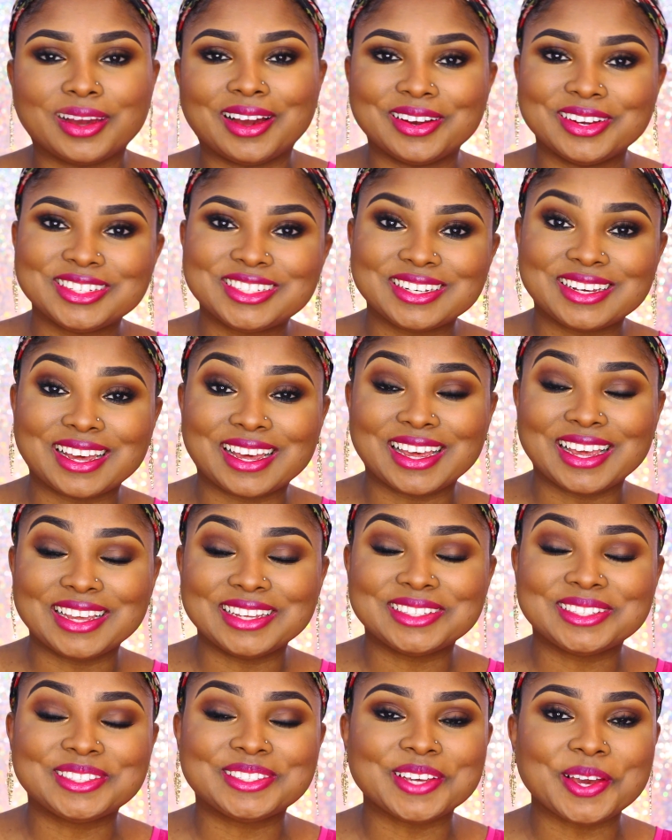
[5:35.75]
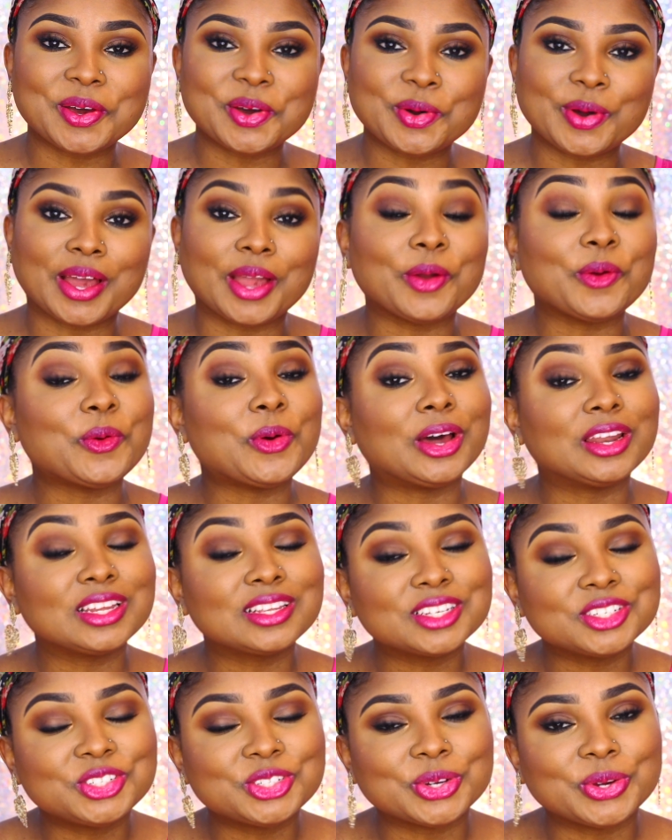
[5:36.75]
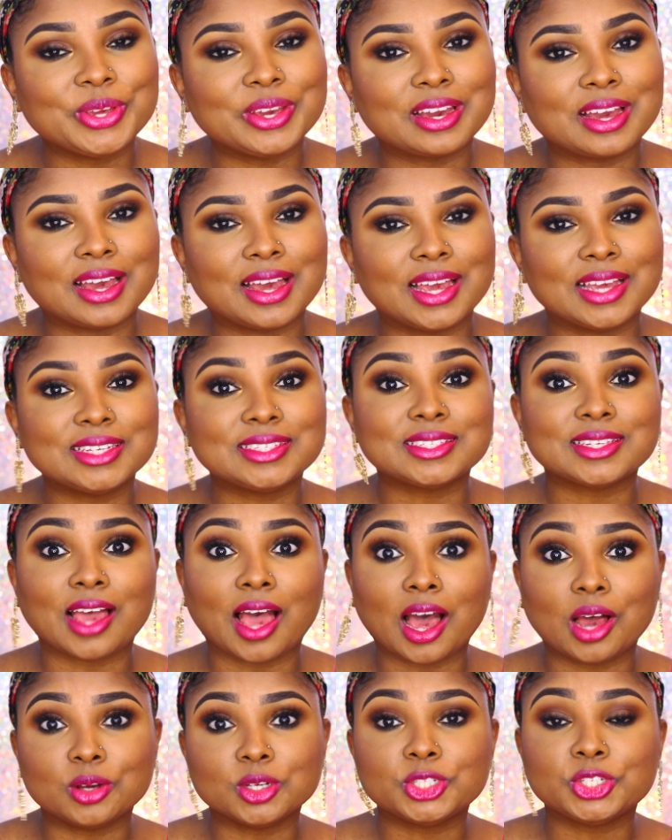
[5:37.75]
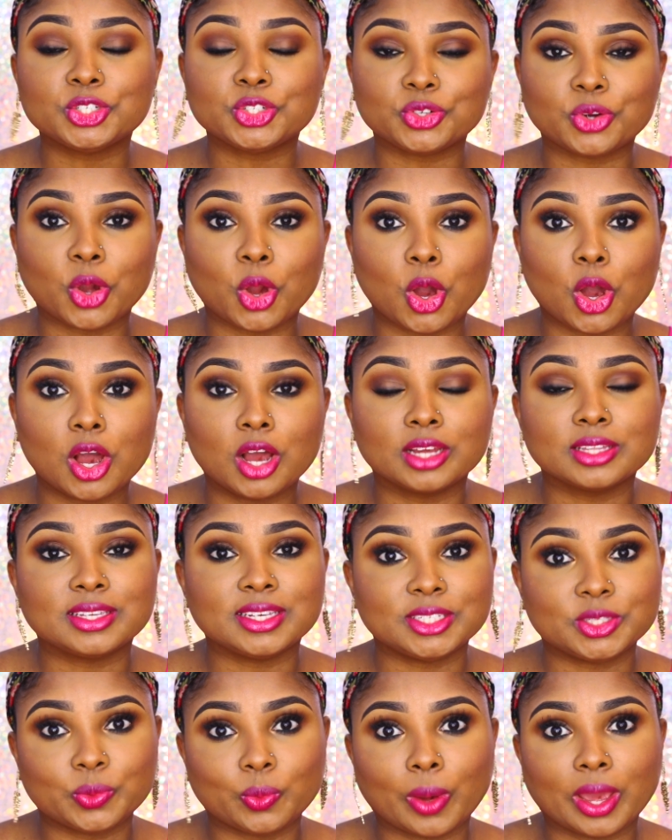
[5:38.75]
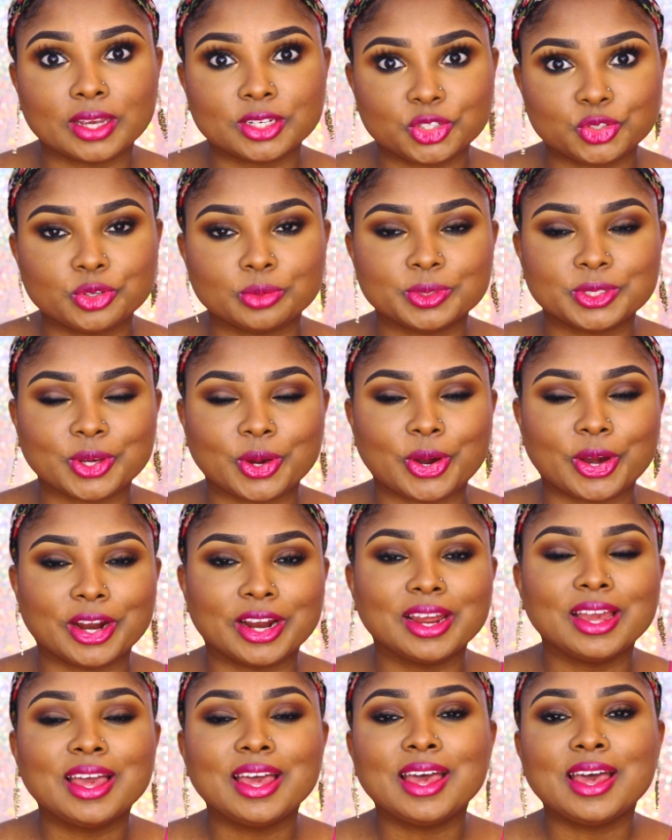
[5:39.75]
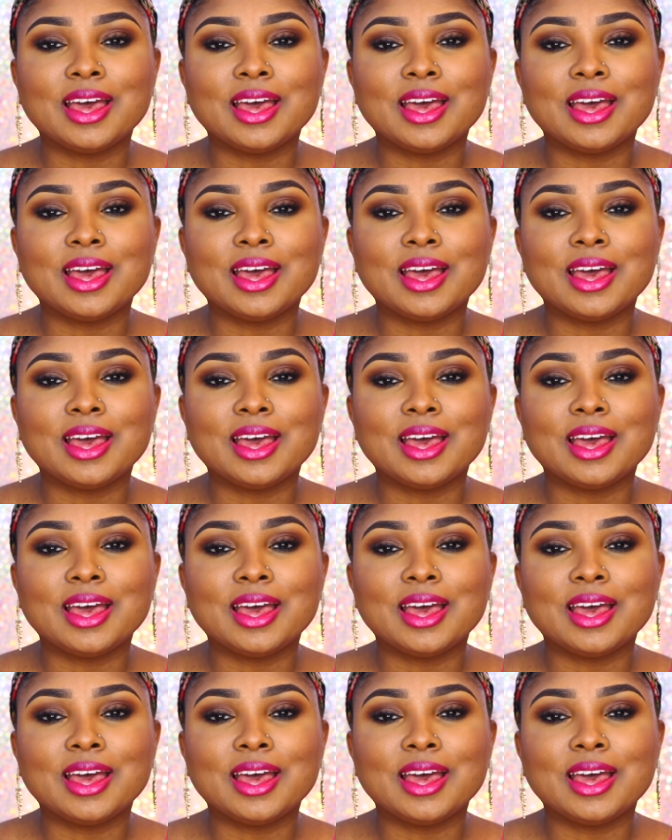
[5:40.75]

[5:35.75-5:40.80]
All right, you guys. So I wanted to show you guys how strong these wax strips are